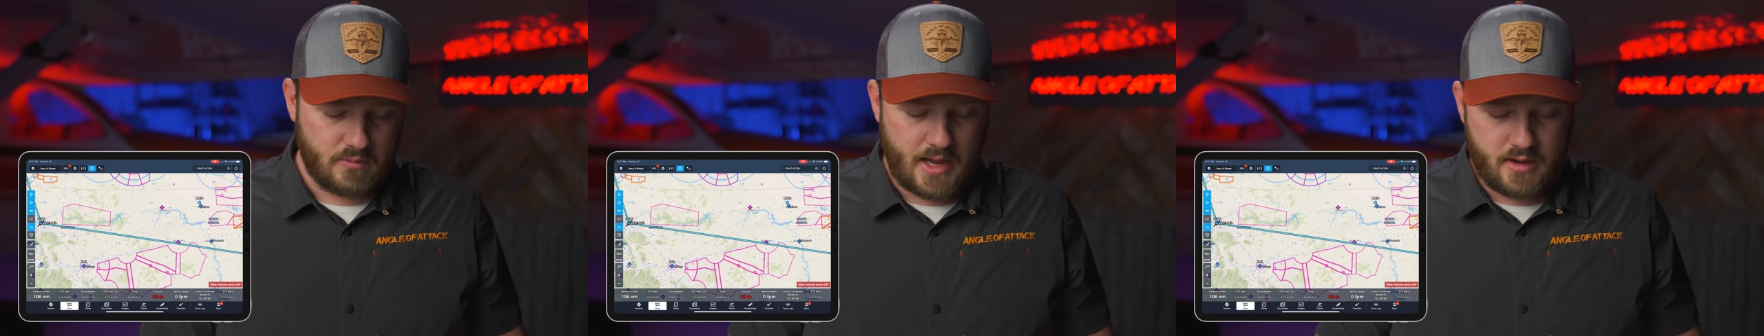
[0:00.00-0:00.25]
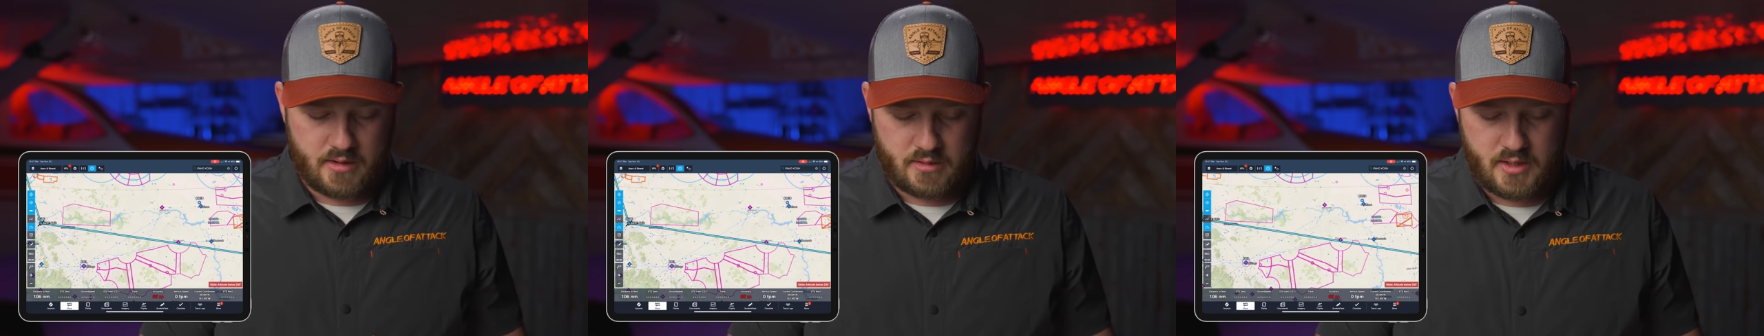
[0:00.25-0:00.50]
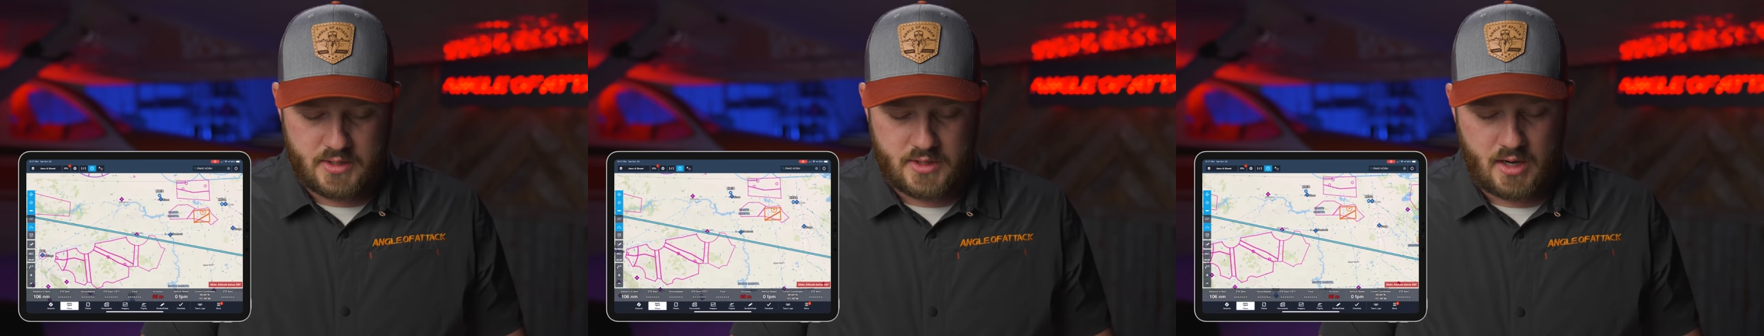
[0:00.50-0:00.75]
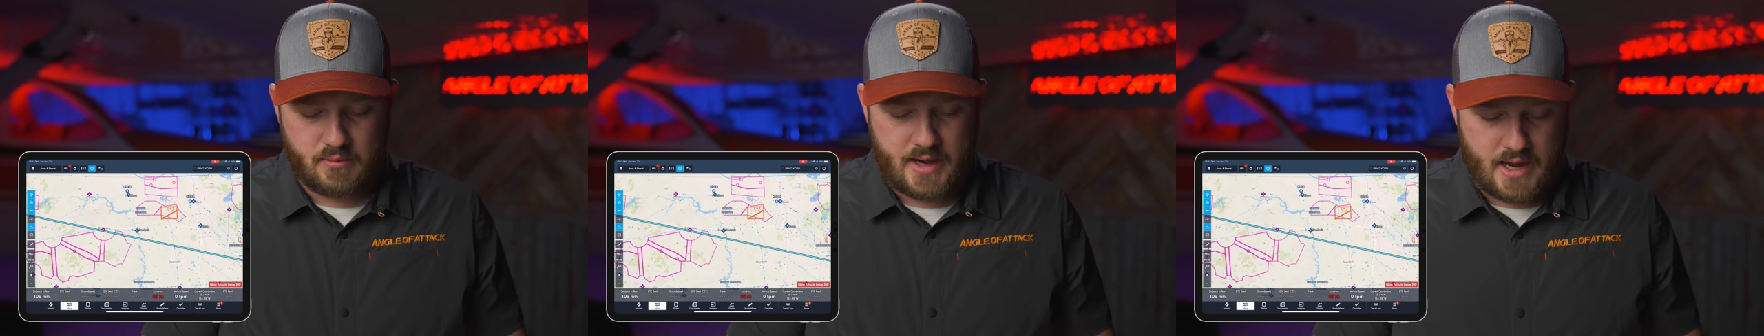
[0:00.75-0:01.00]
right underneath
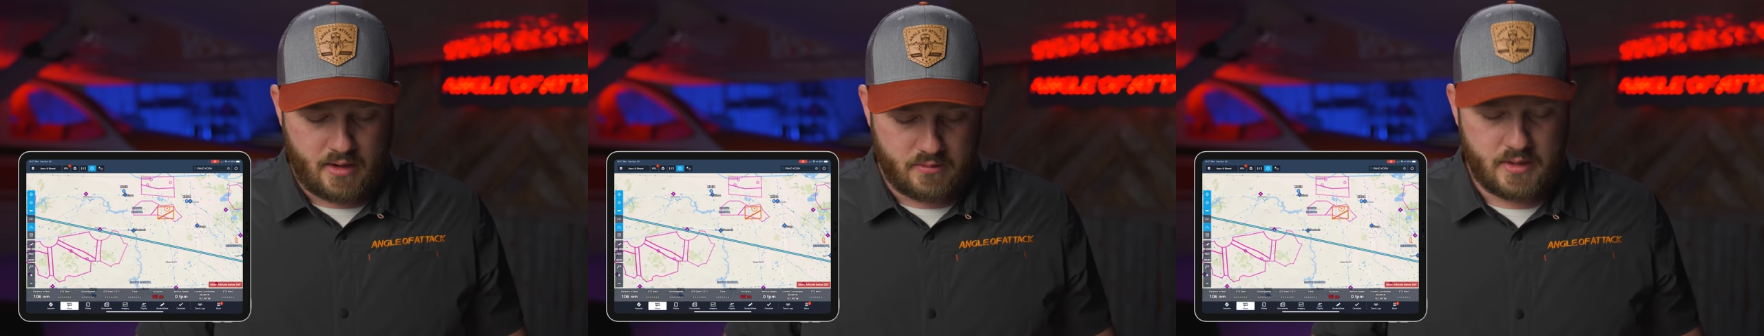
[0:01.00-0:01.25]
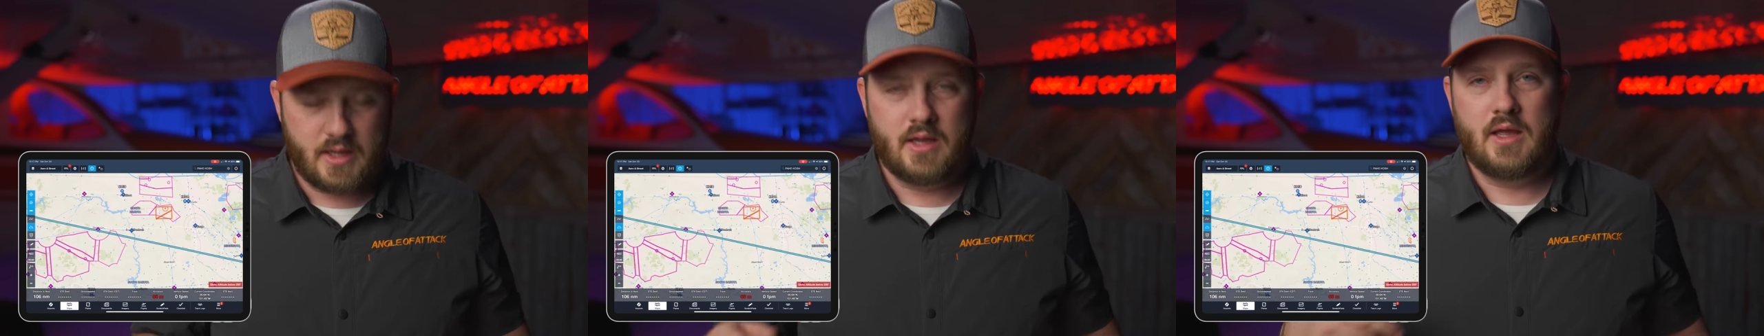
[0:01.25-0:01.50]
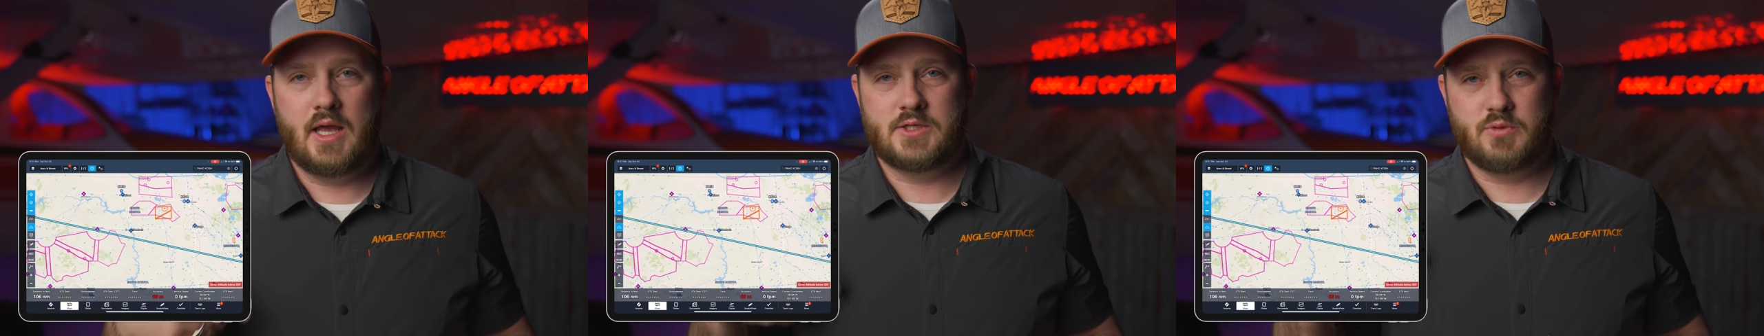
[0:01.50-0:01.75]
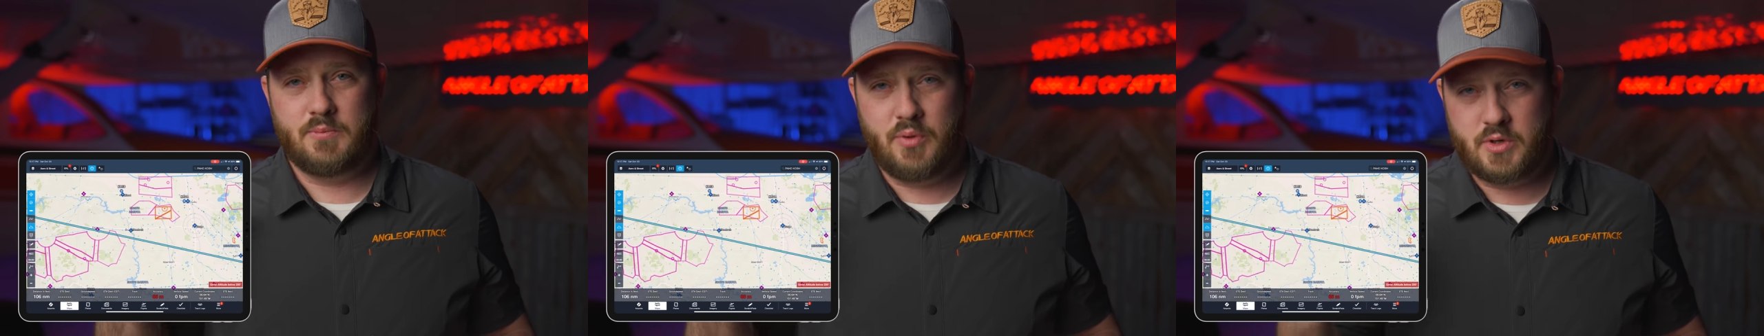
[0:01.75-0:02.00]
our route
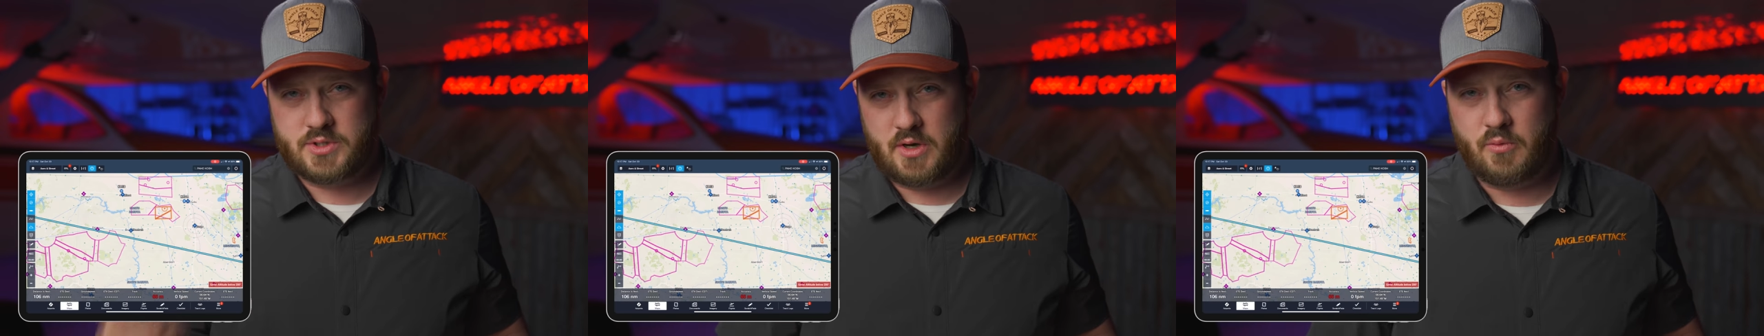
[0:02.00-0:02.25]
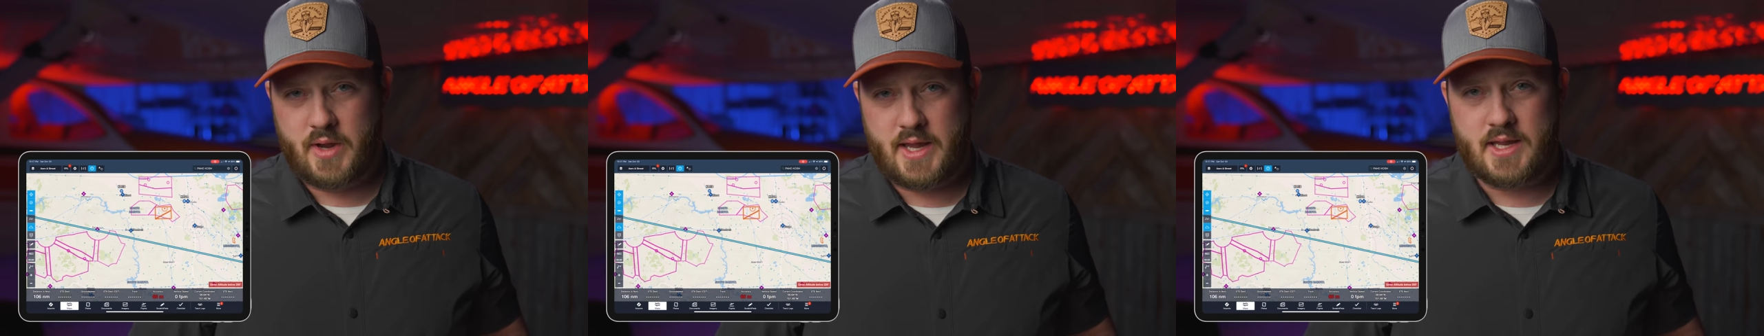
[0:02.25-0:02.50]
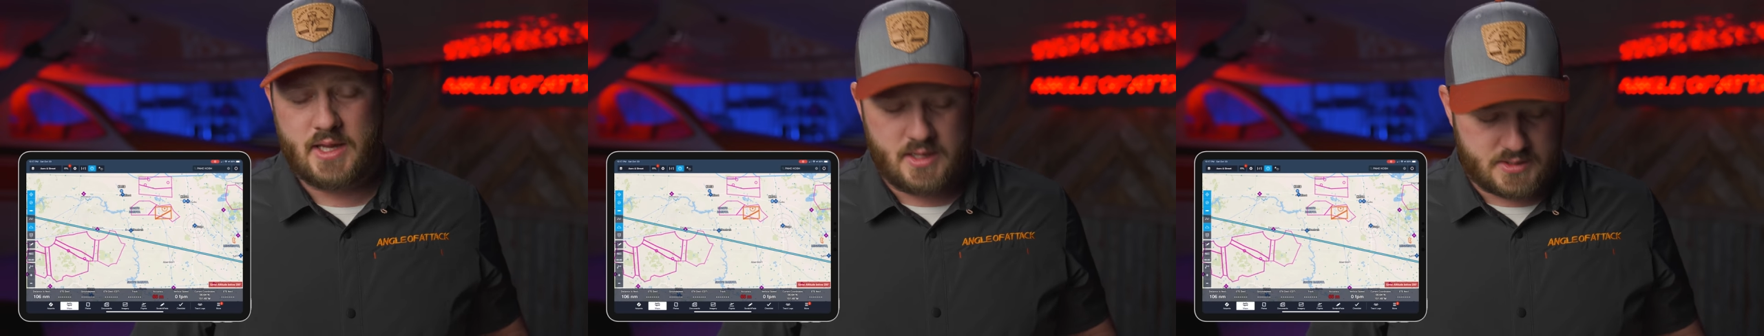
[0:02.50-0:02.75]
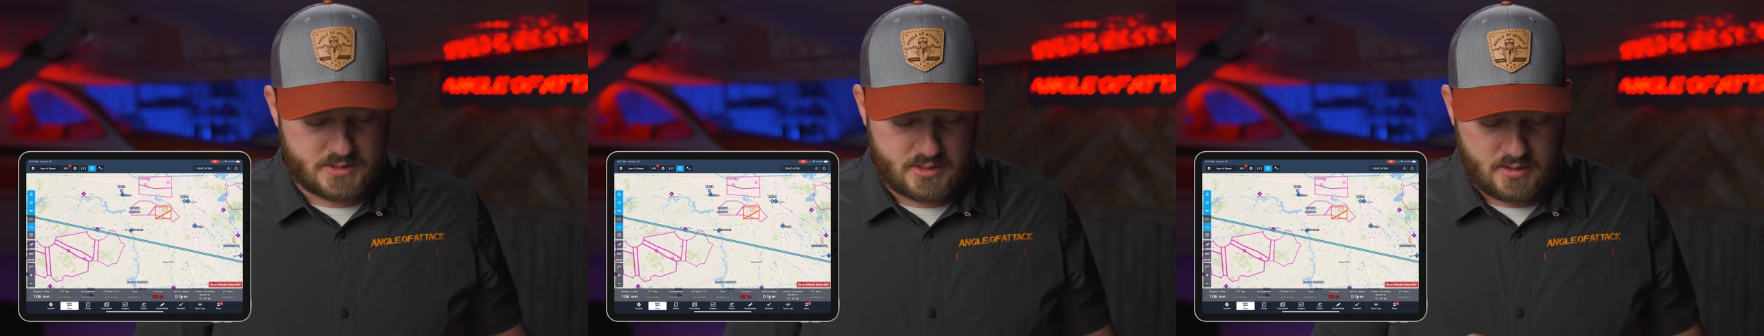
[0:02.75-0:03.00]
as we push our way
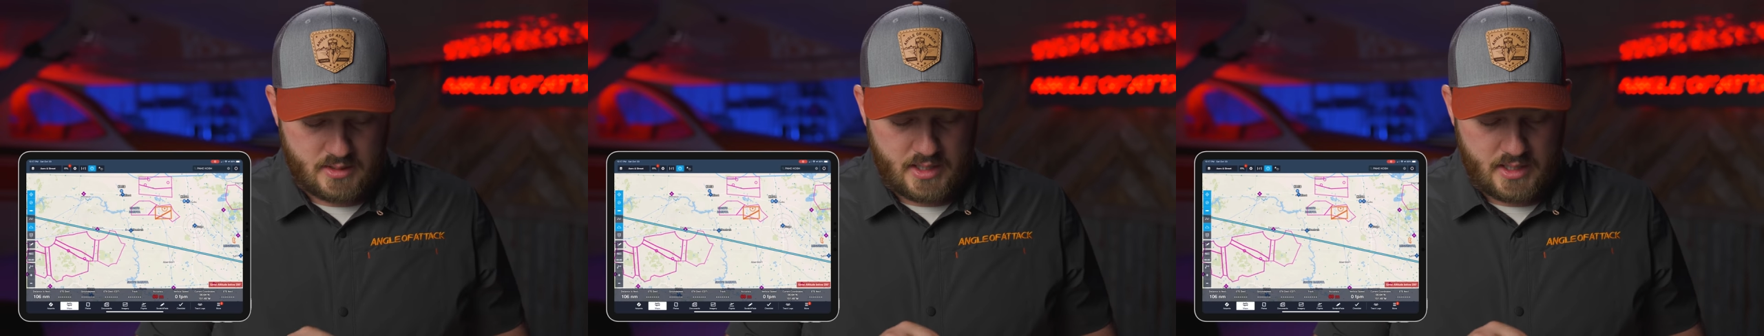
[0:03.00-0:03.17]
east,